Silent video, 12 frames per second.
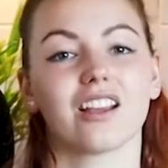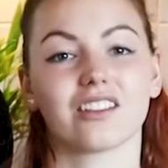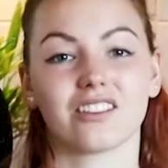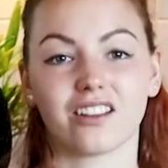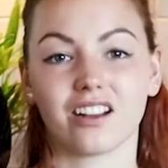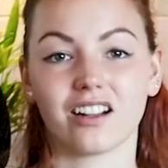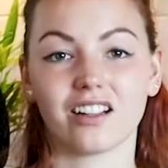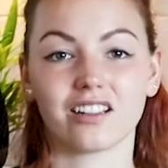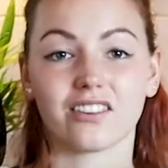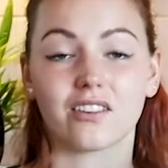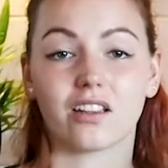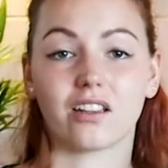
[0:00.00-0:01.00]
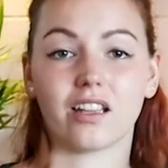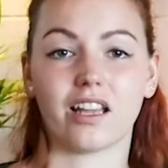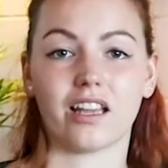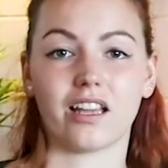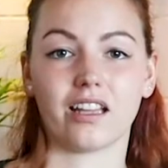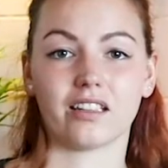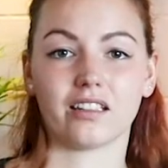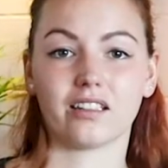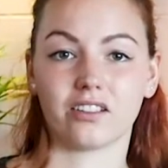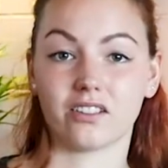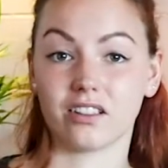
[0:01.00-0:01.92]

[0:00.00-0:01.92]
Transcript: salts, and the